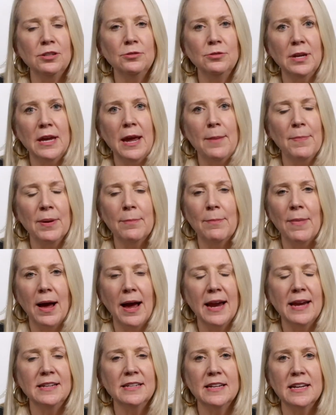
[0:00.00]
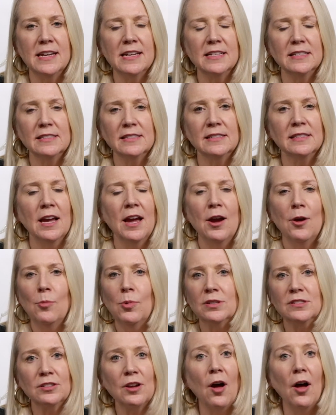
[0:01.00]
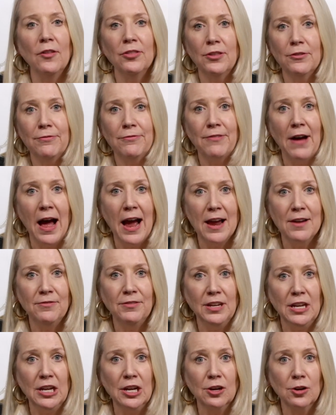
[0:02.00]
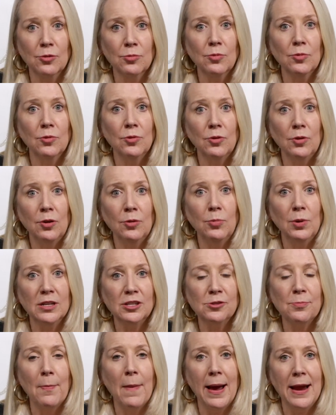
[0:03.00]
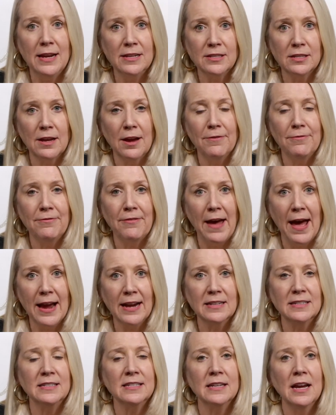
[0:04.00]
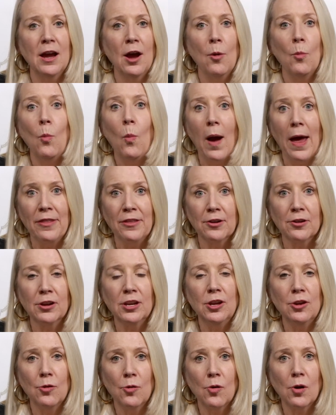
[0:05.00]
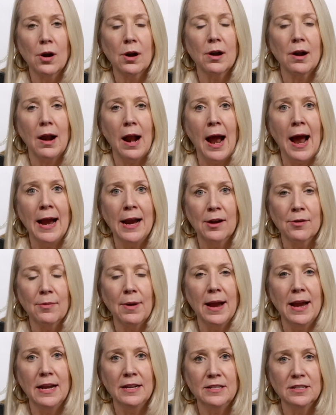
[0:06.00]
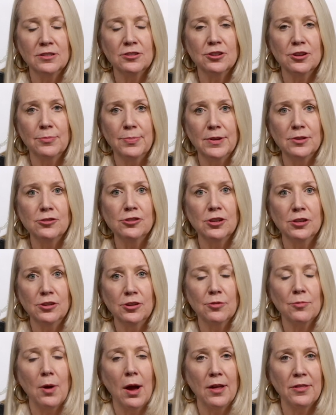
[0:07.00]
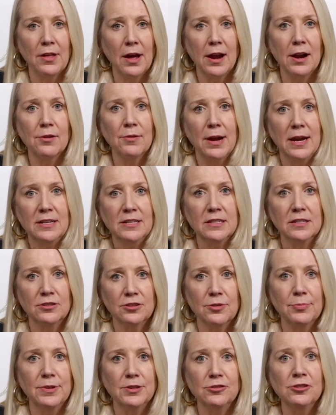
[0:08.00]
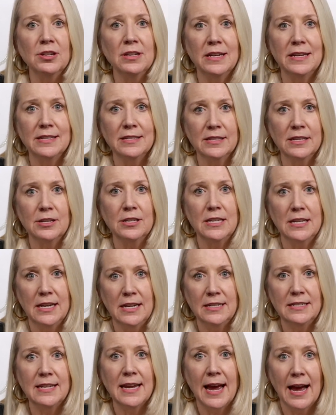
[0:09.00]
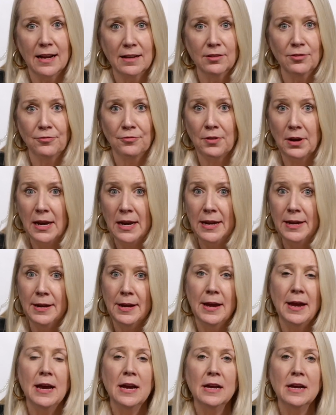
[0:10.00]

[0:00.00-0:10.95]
to keep in mind is what's called the five-year rule, which might affect whether your IRA distribution, your Roth IRA distribution, is indeed tax-free.